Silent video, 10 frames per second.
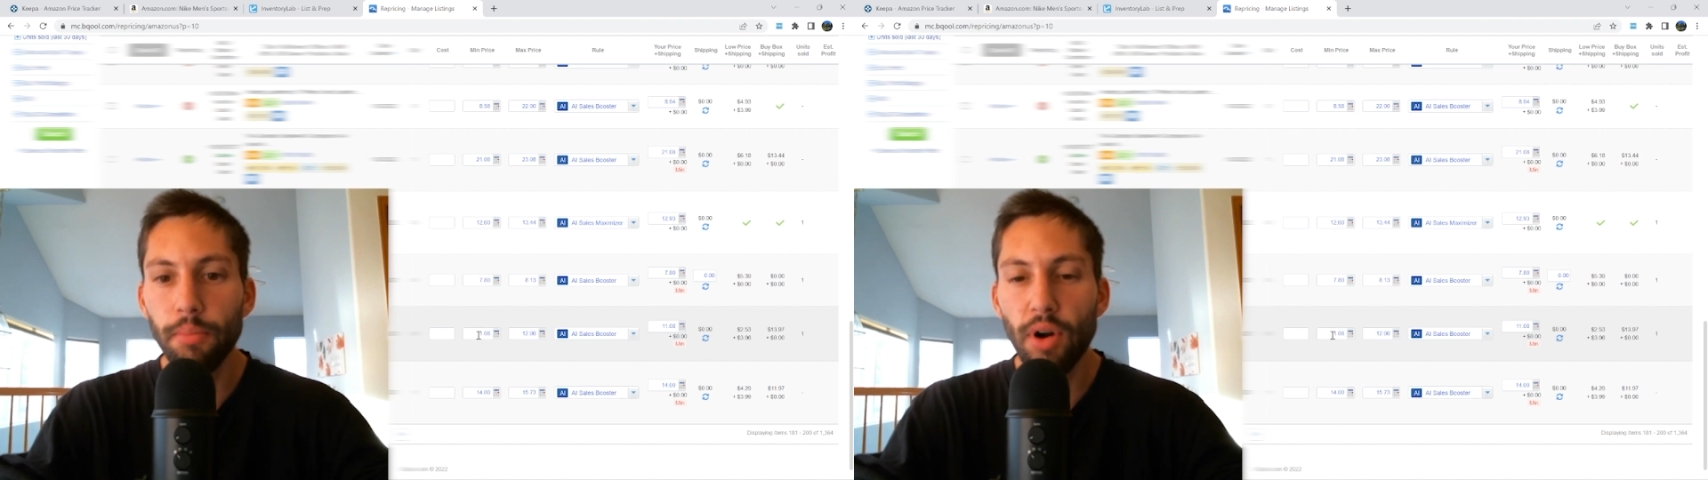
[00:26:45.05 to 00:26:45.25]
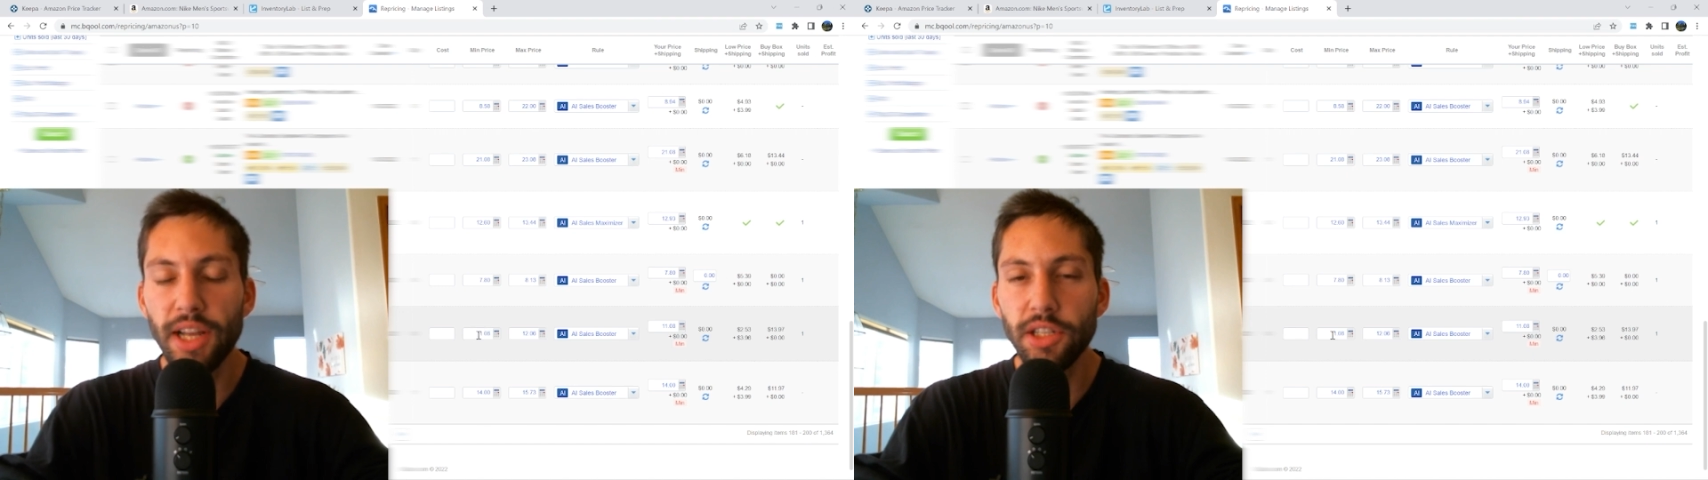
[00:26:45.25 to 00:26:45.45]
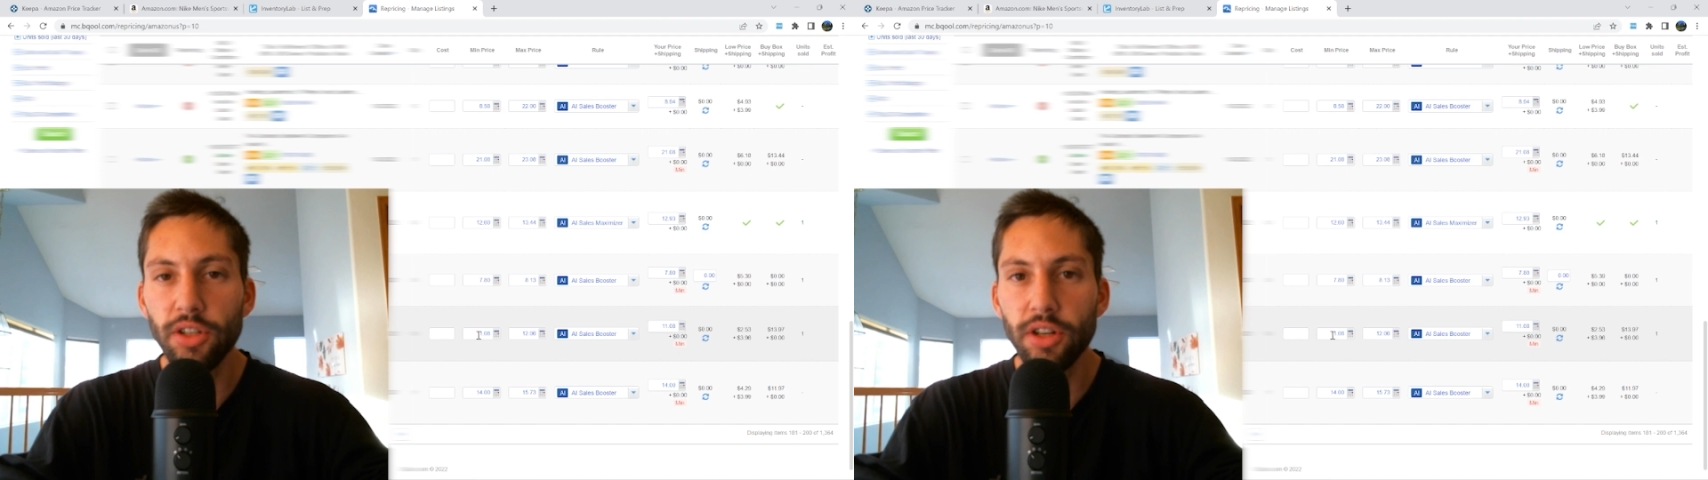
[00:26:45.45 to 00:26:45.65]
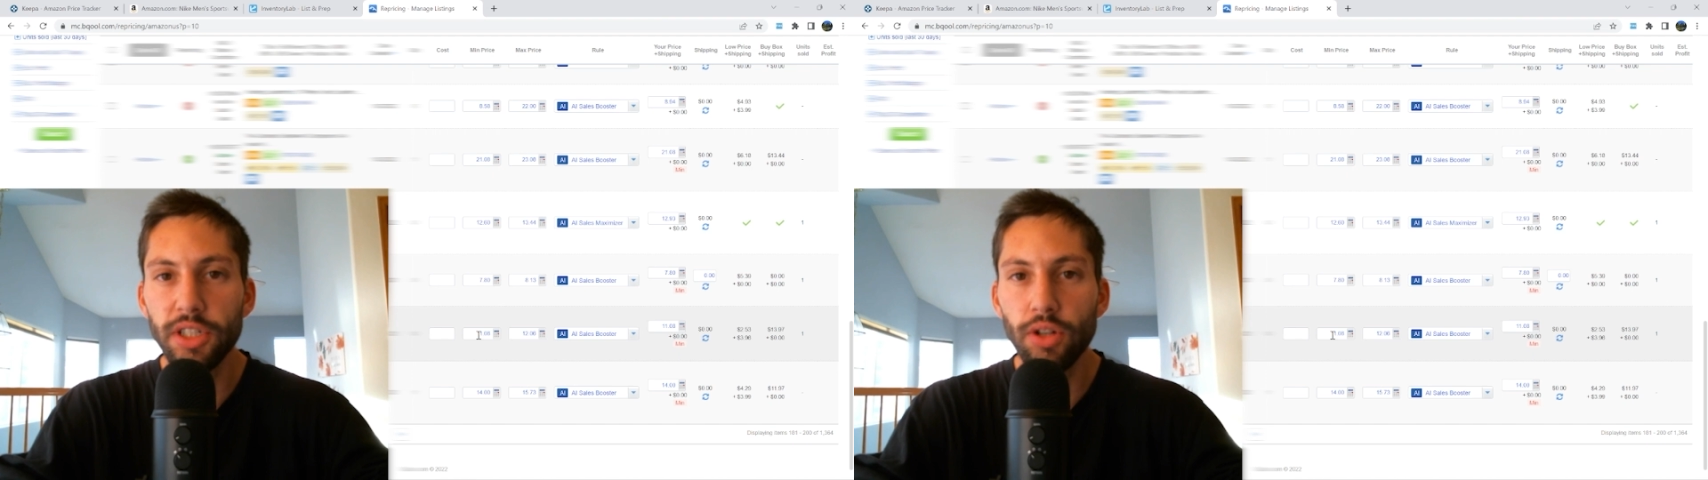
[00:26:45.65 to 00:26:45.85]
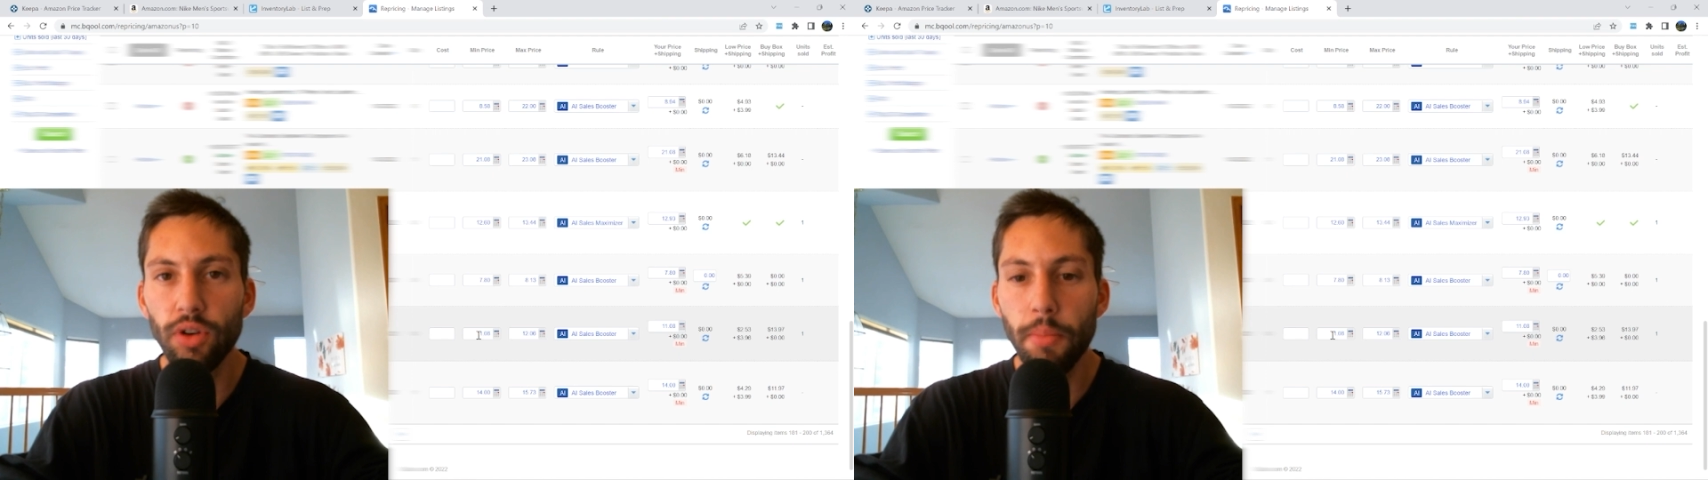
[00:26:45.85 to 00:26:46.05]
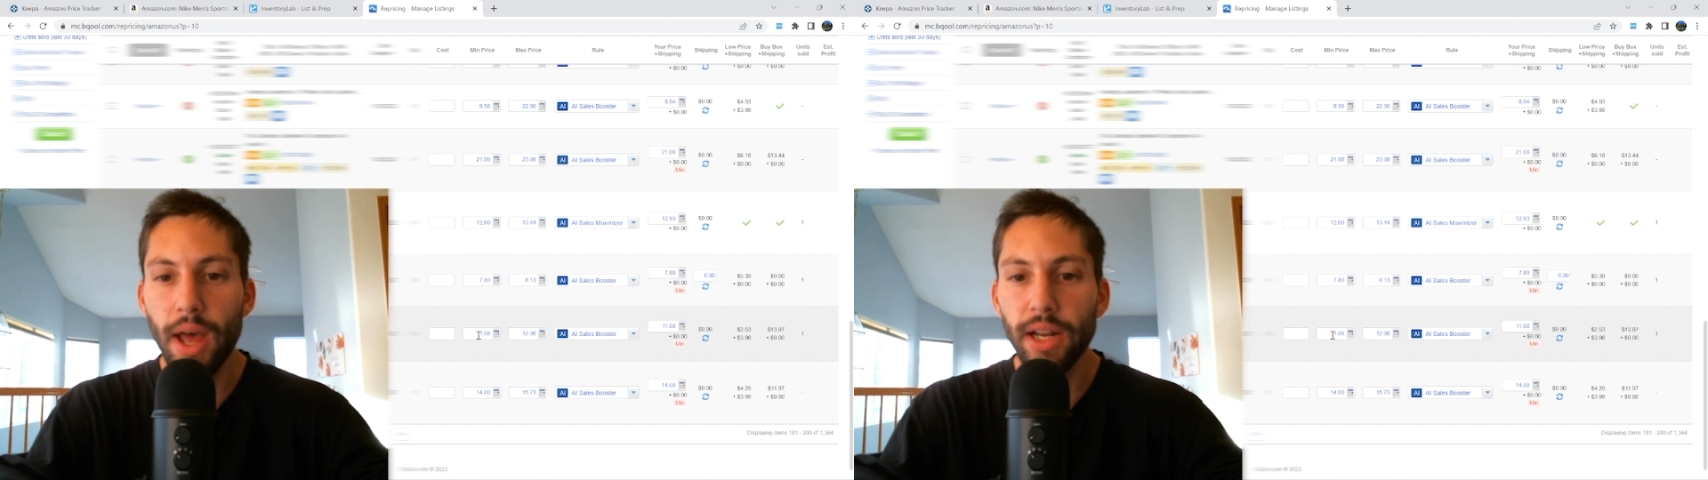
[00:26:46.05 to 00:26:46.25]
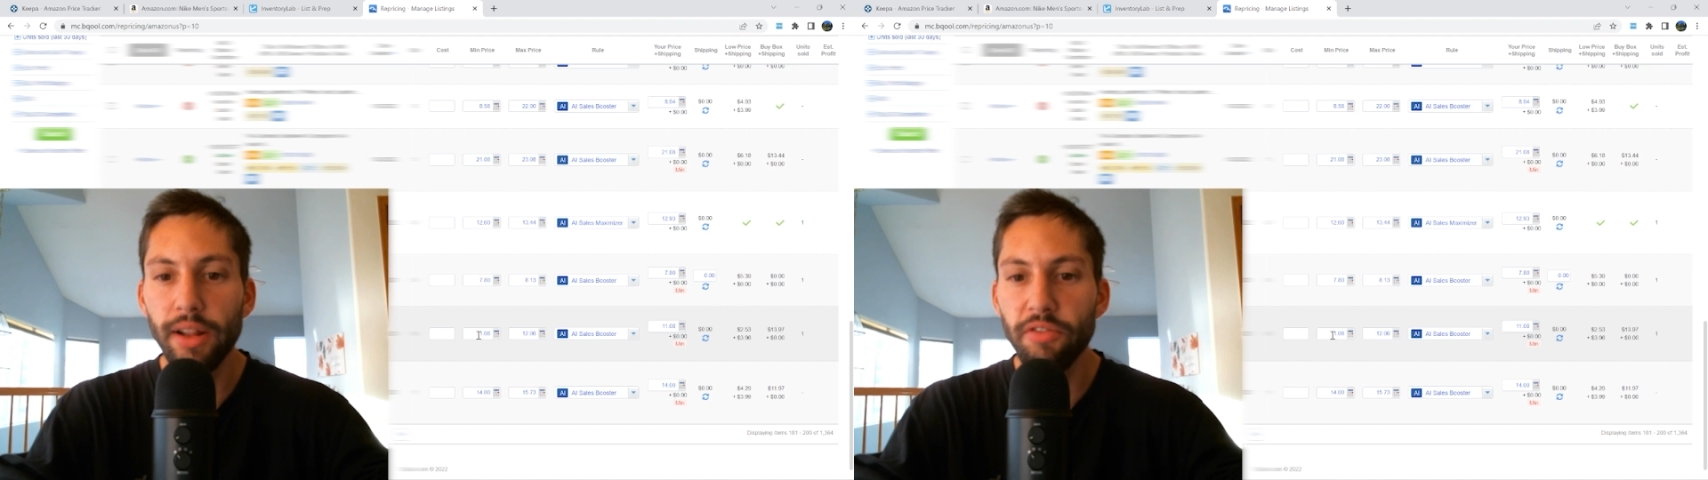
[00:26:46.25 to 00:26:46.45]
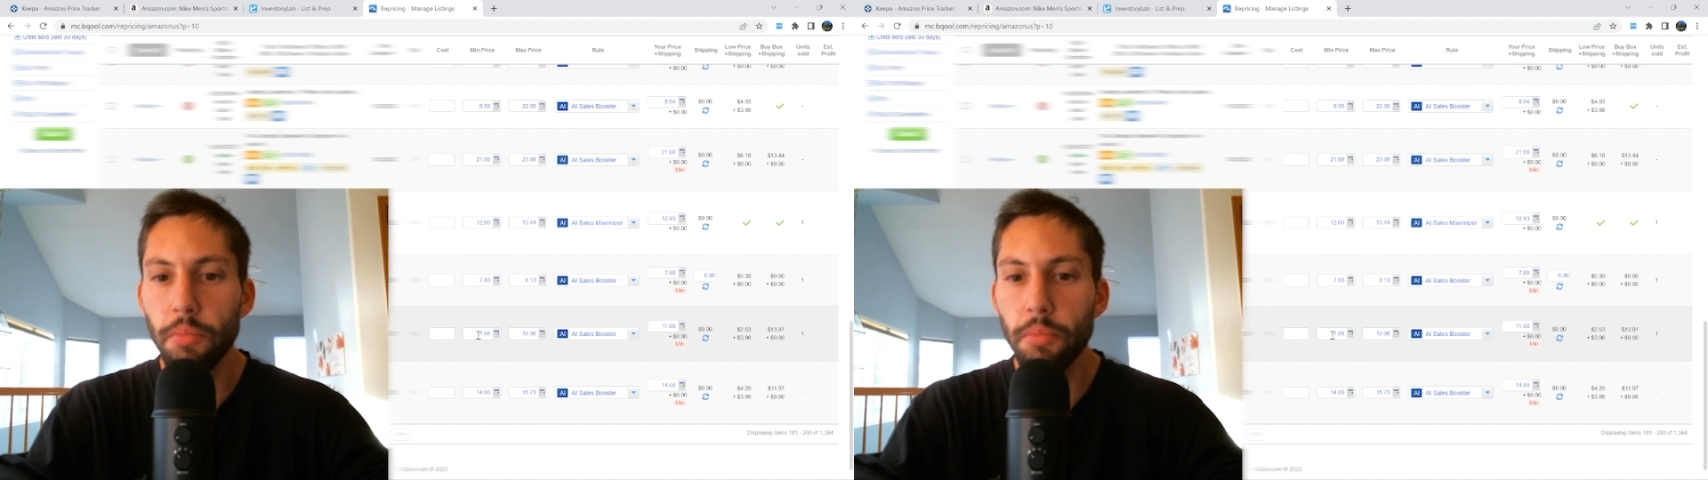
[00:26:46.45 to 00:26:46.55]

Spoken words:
prices are still competitive and